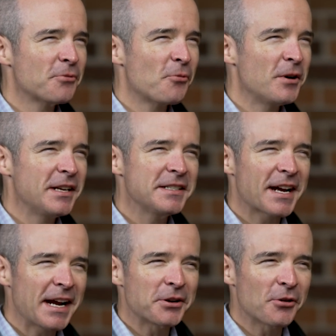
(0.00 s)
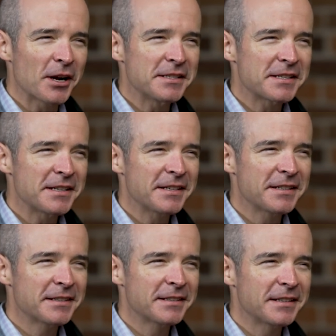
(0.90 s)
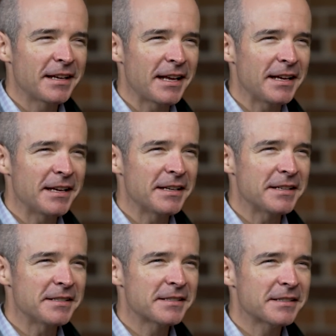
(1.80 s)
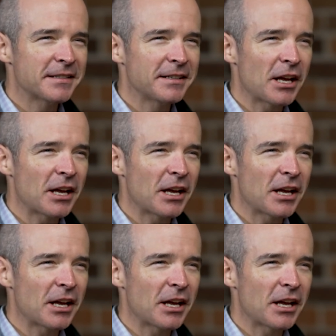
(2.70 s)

What is kind of crazy is